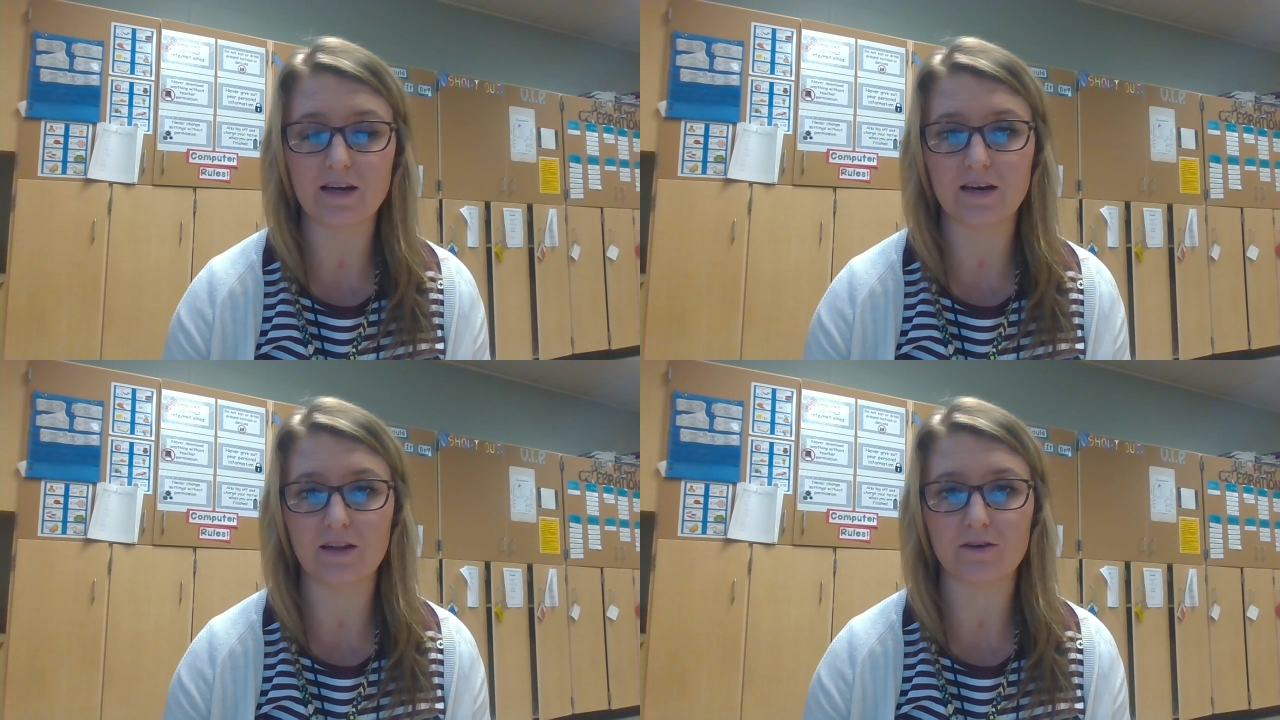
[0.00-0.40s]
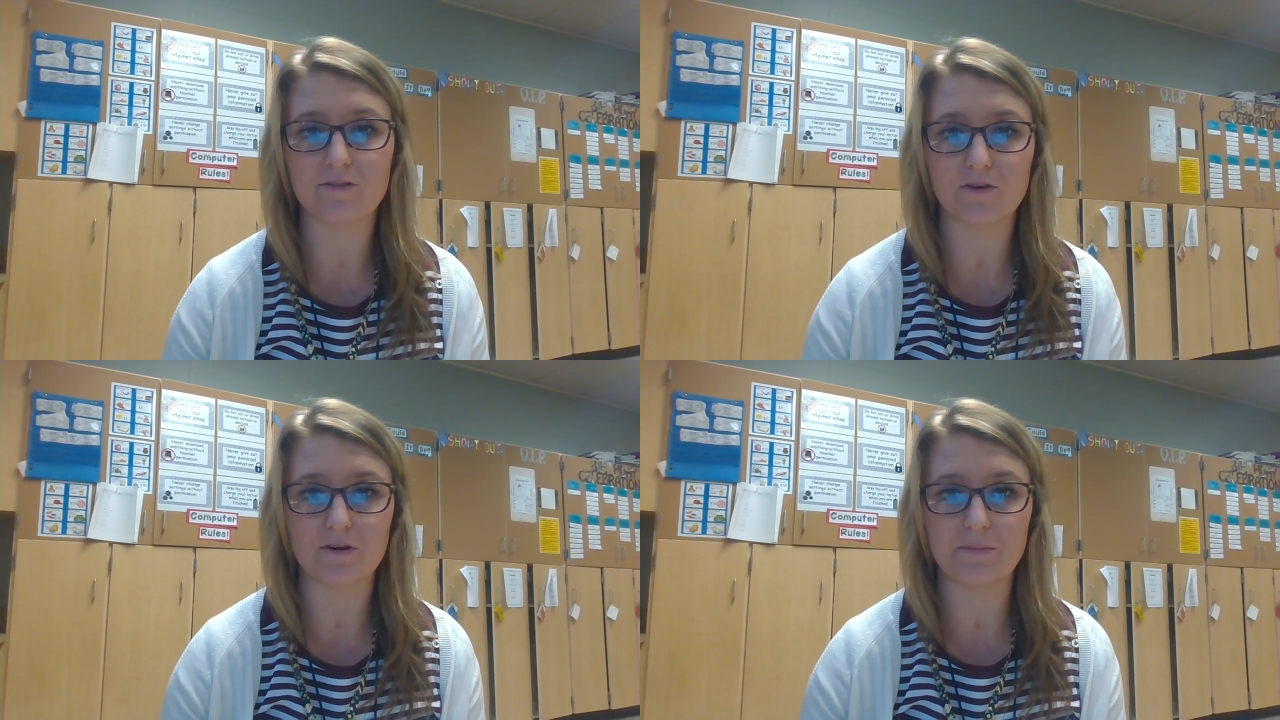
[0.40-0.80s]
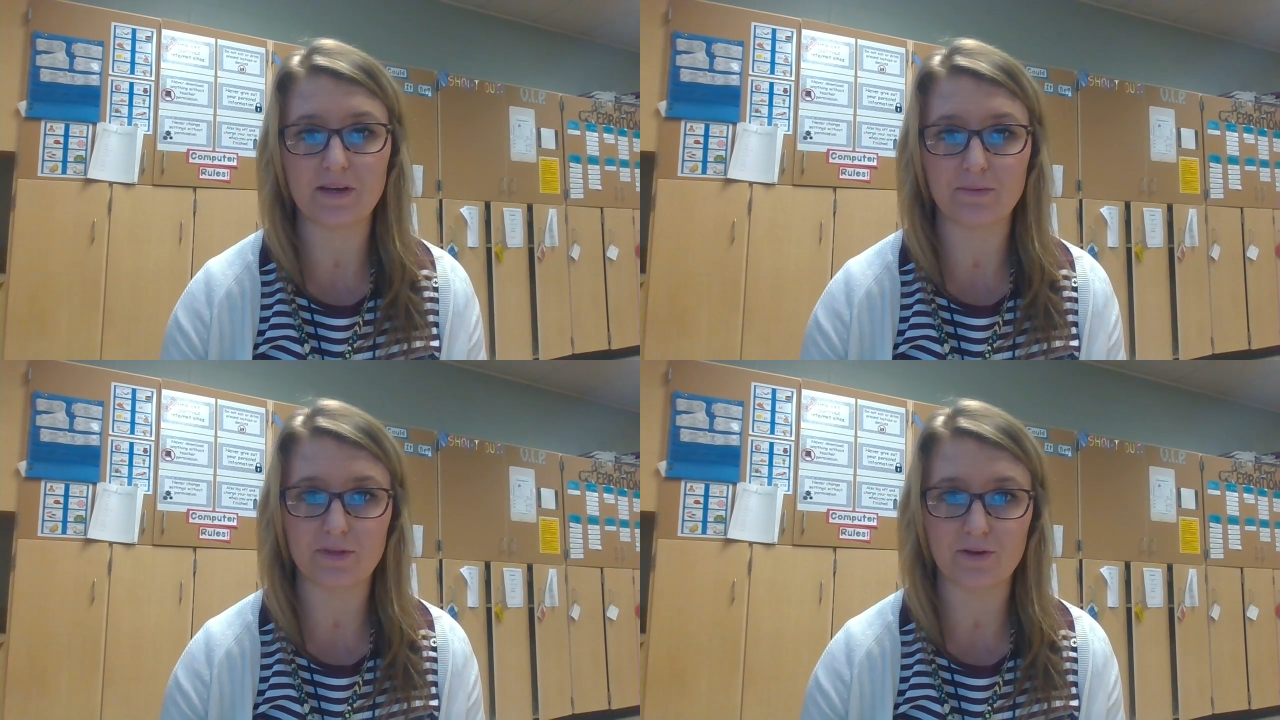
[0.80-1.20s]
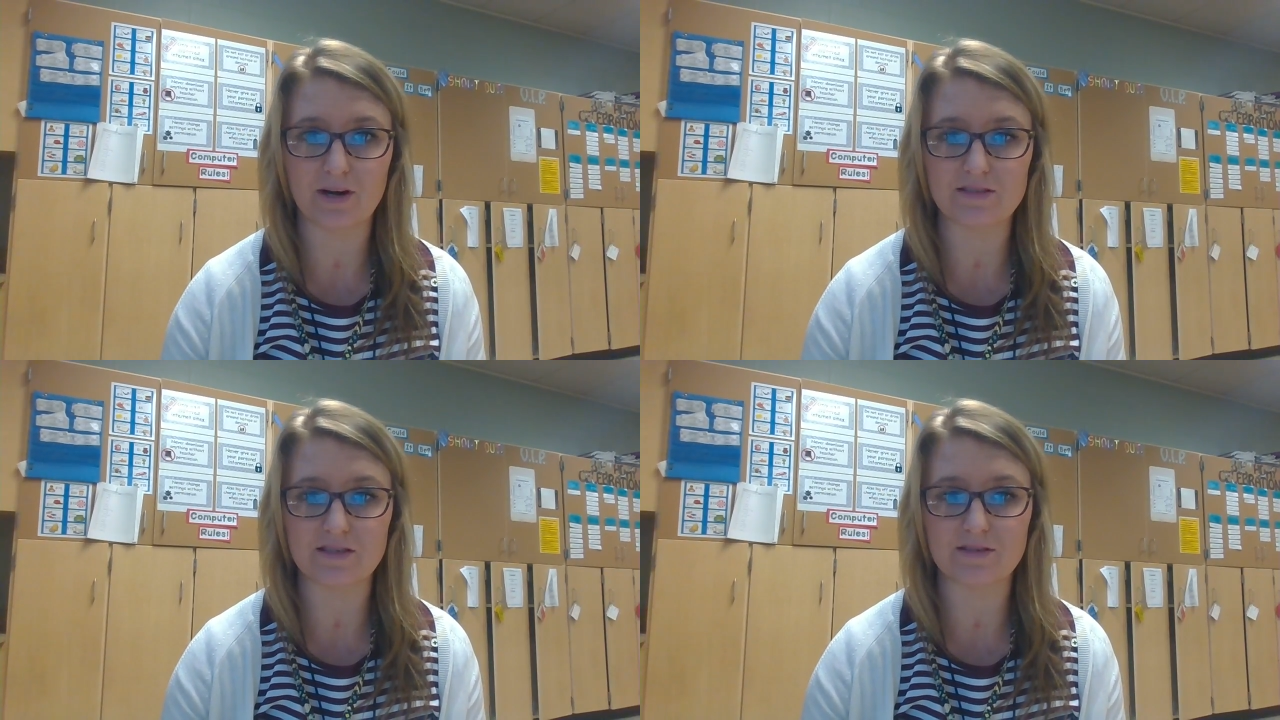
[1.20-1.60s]
and I look forward to meeting with you
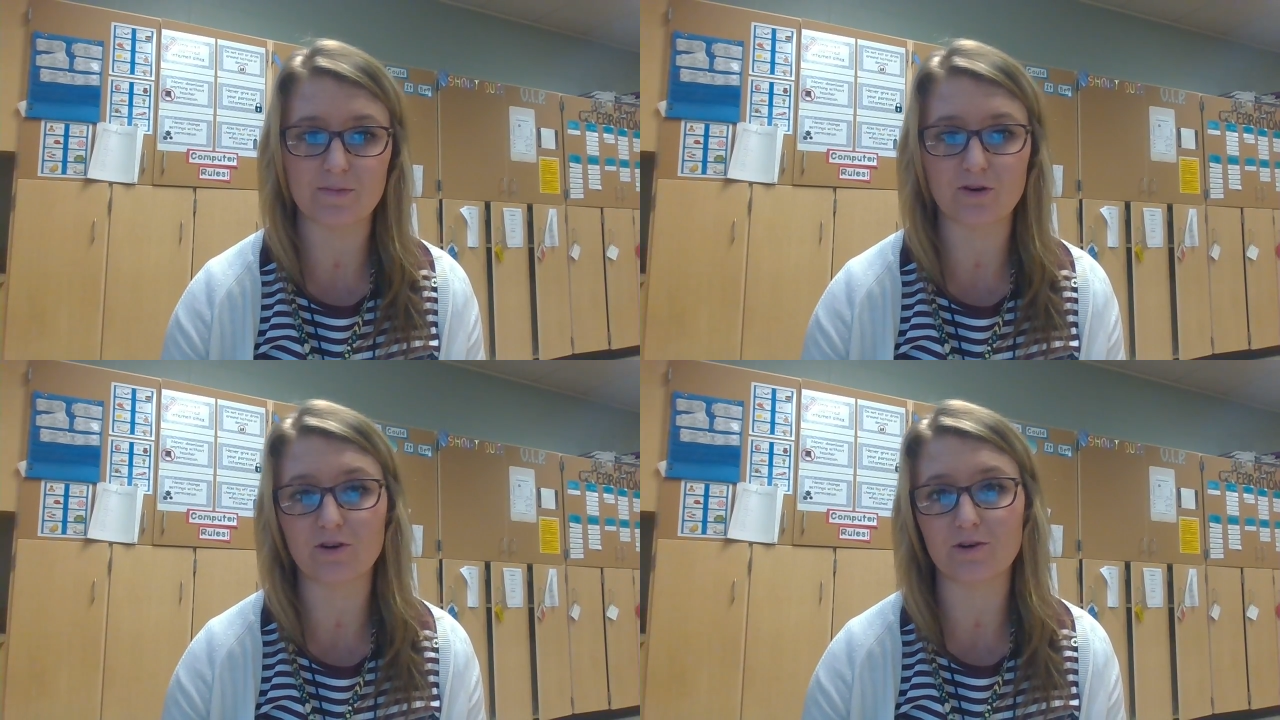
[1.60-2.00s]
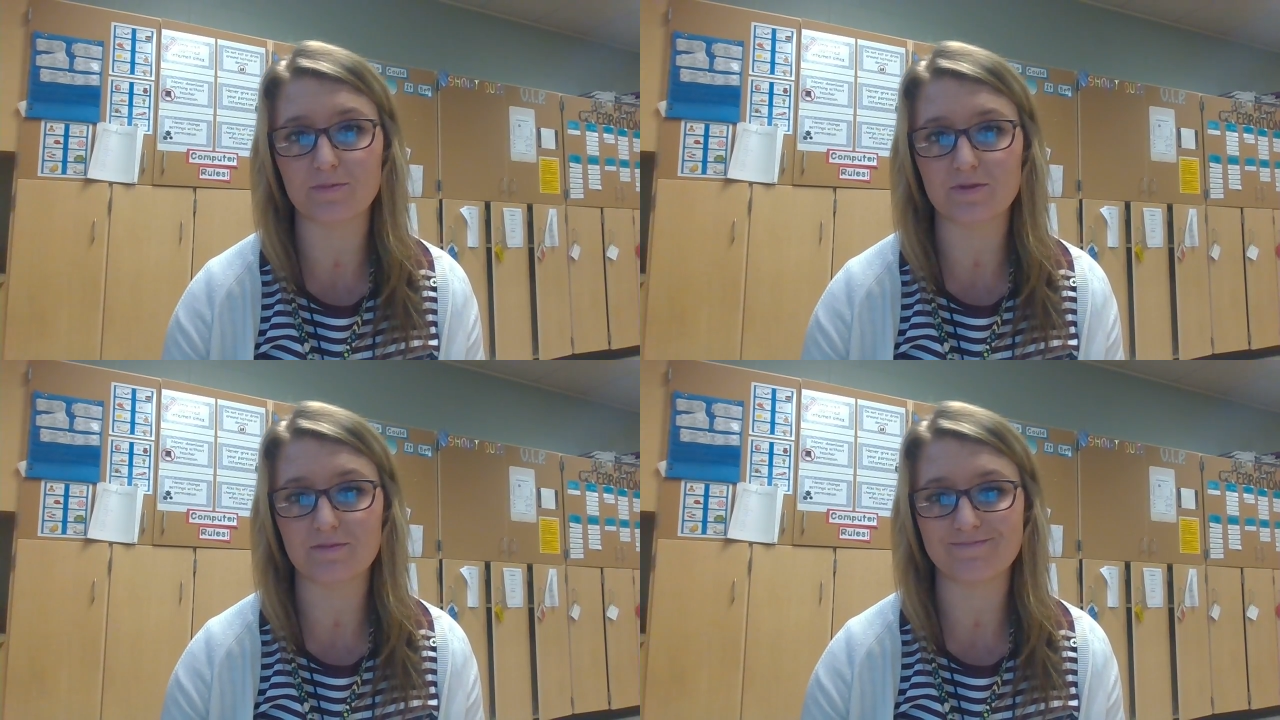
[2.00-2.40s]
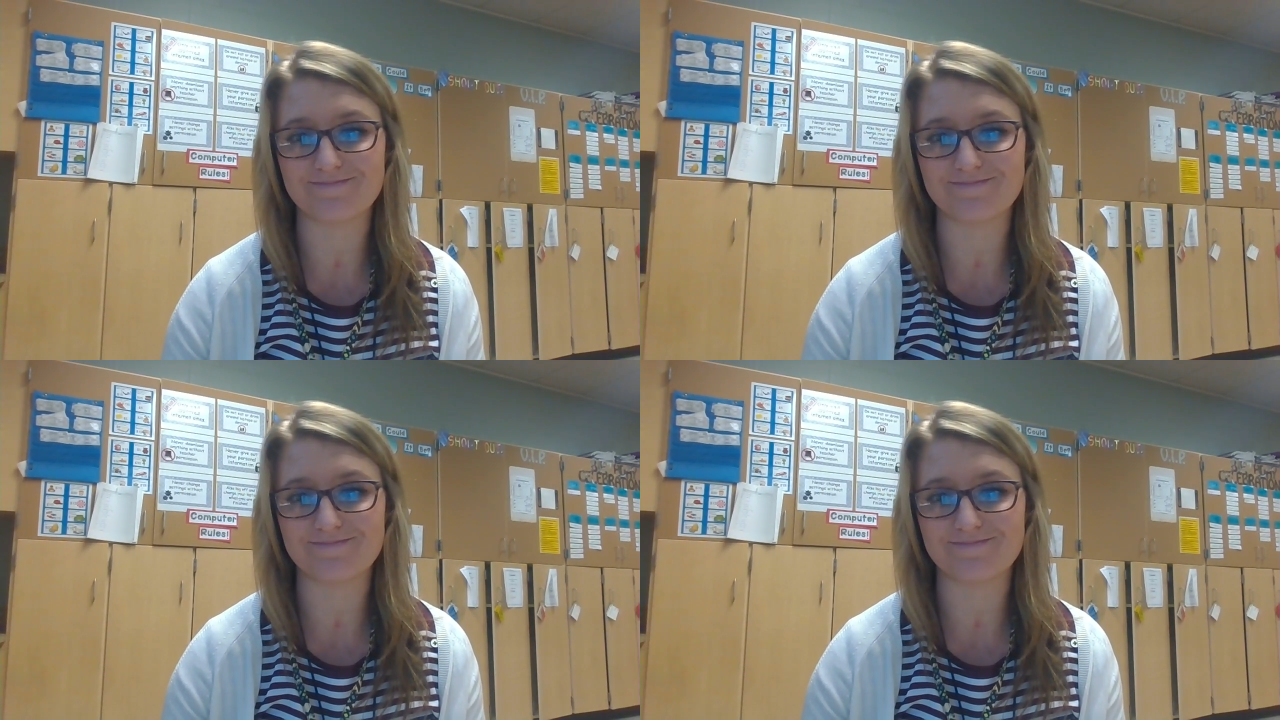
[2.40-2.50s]
guys in small groups.